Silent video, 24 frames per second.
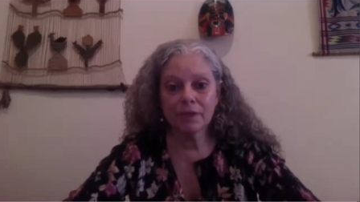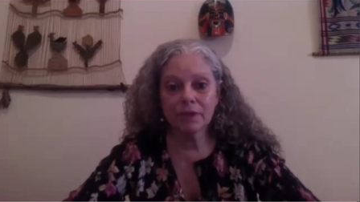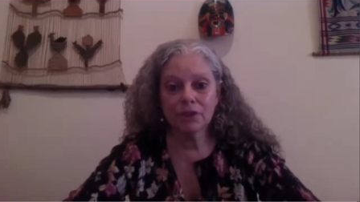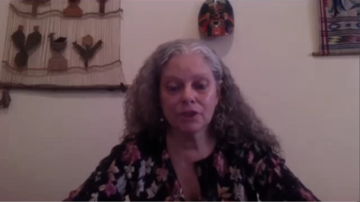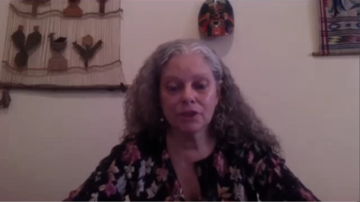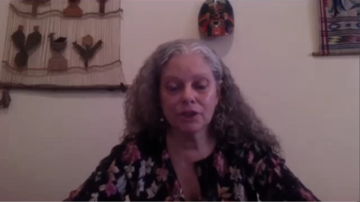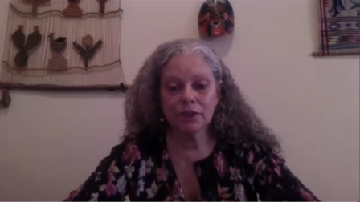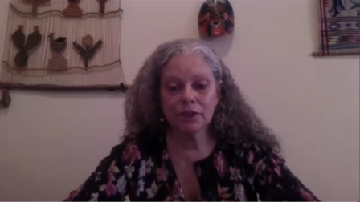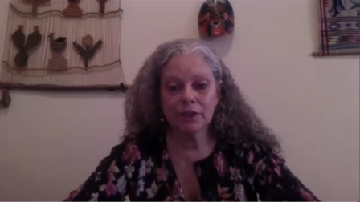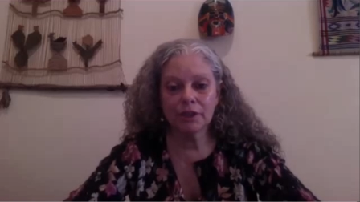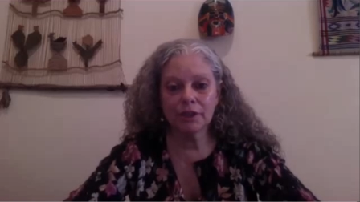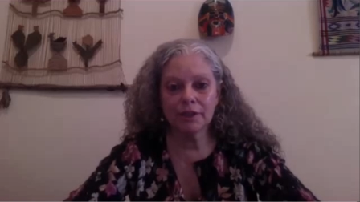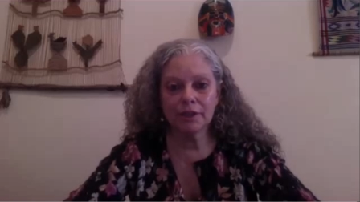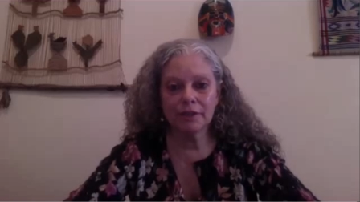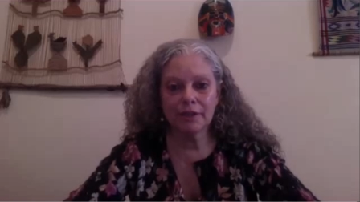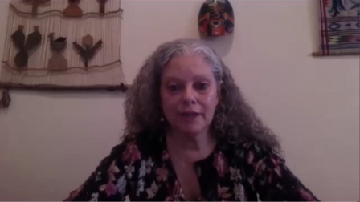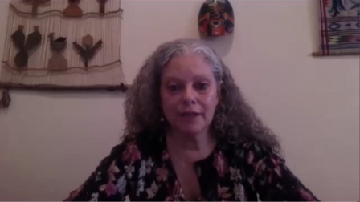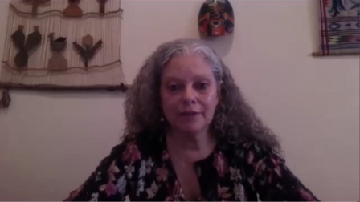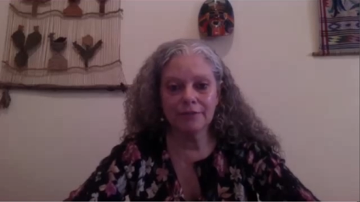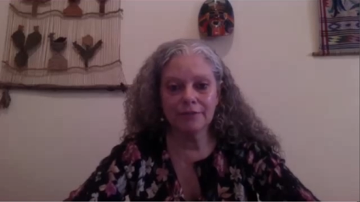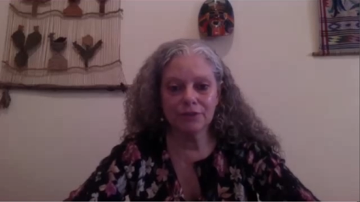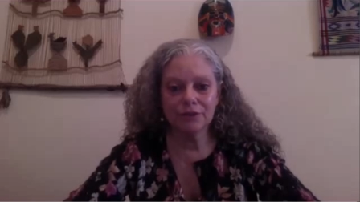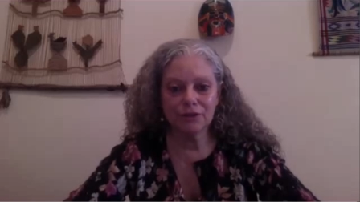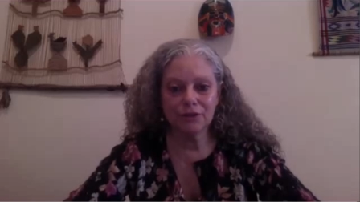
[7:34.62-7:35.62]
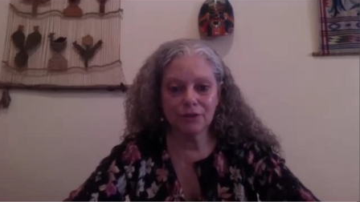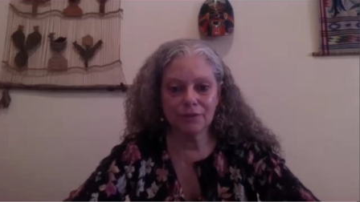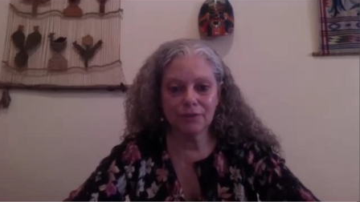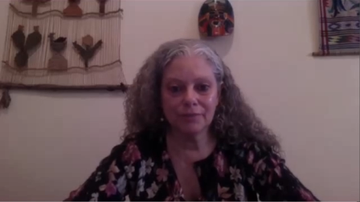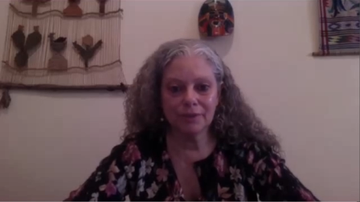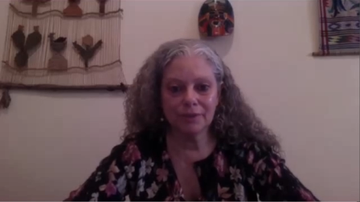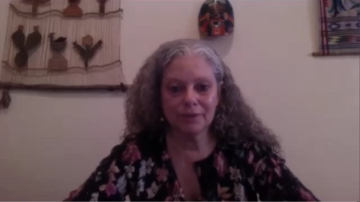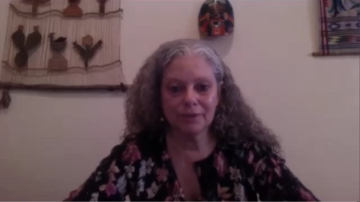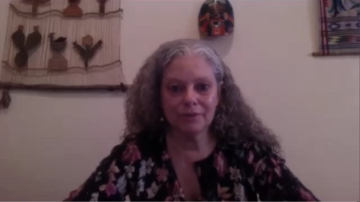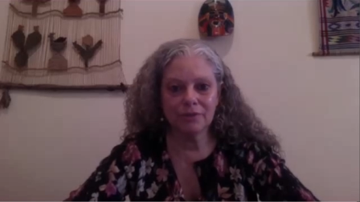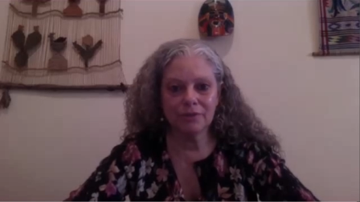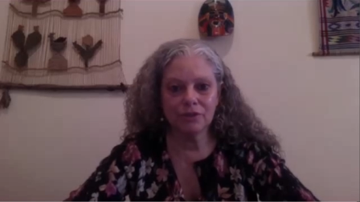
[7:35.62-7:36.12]
She left
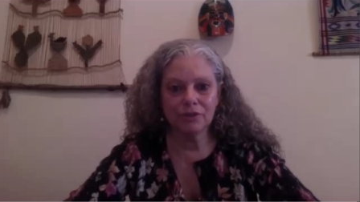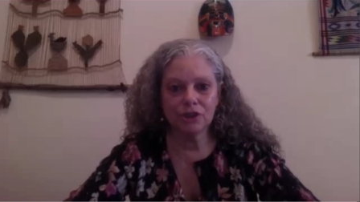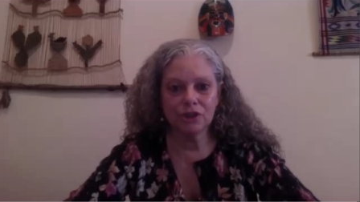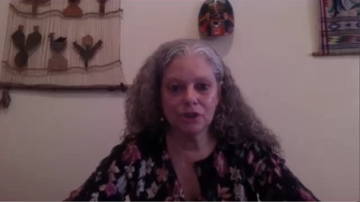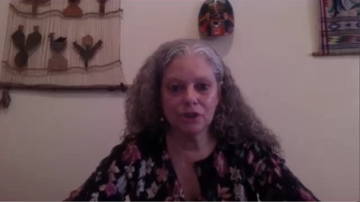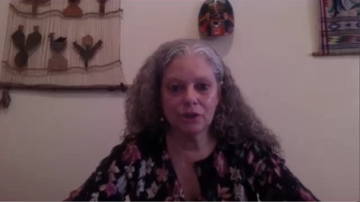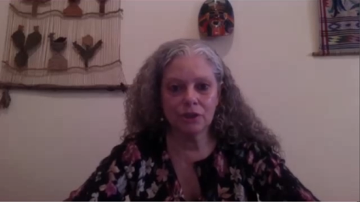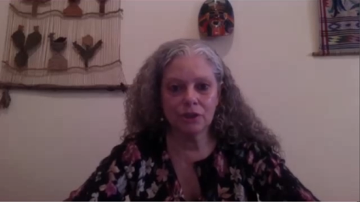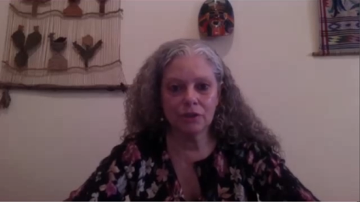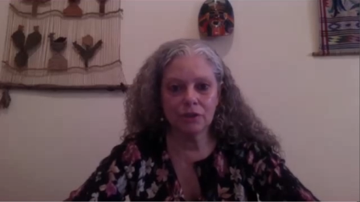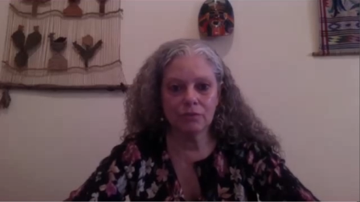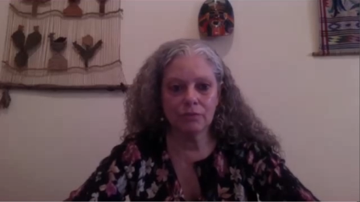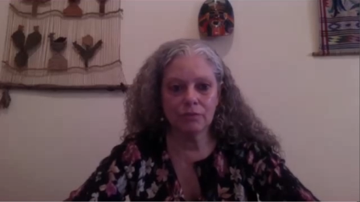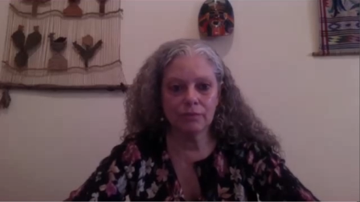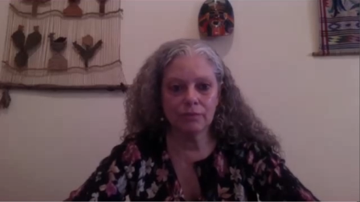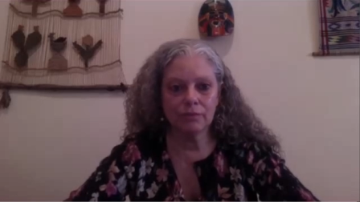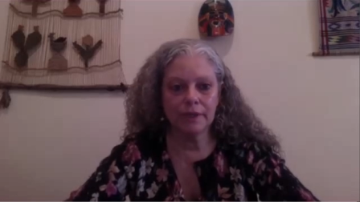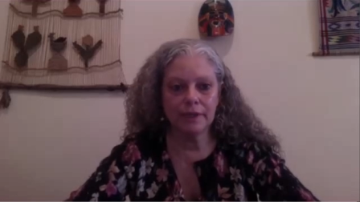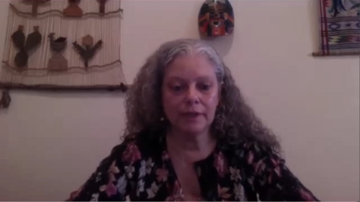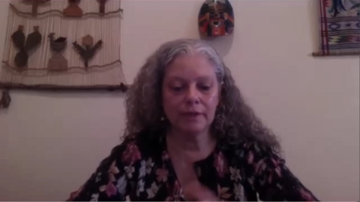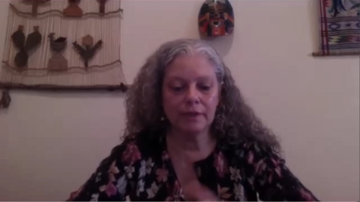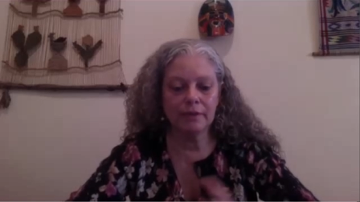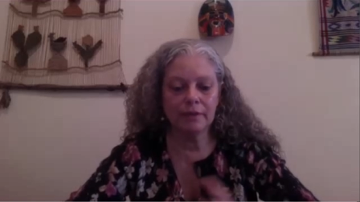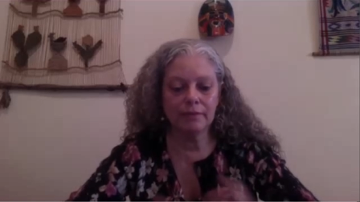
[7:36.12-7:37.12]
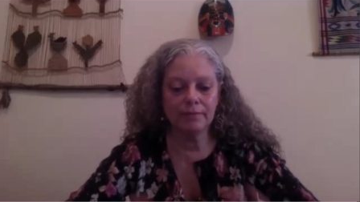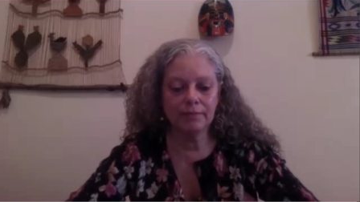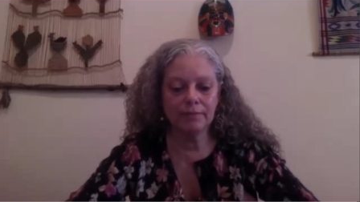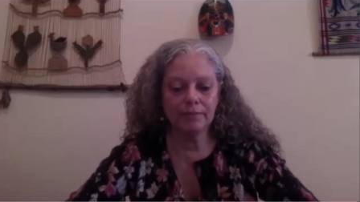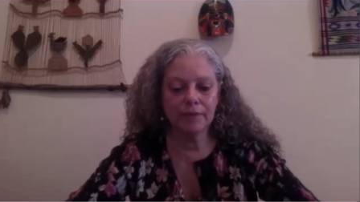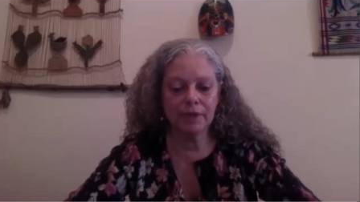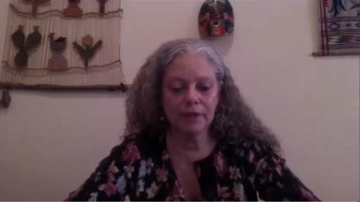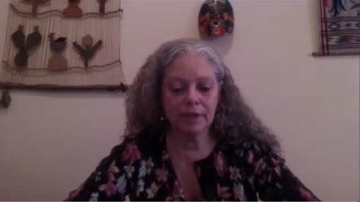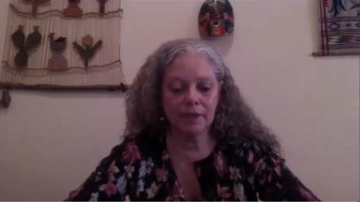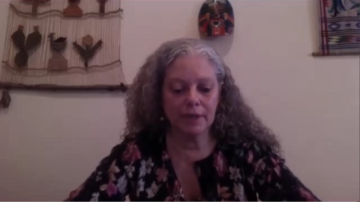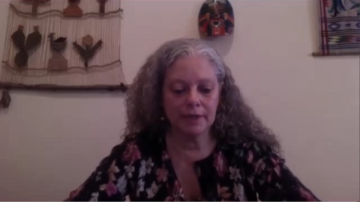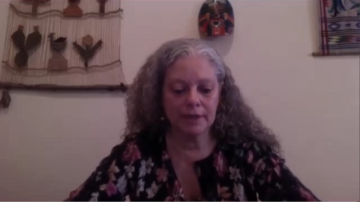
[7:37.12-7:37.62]
treatment, she
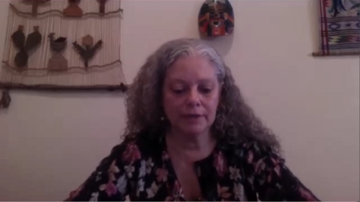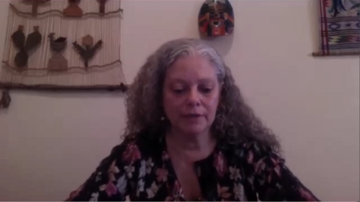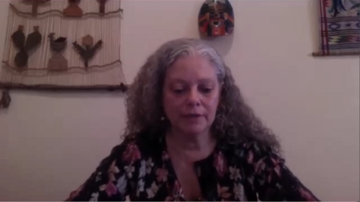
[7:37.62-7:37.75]
reconnected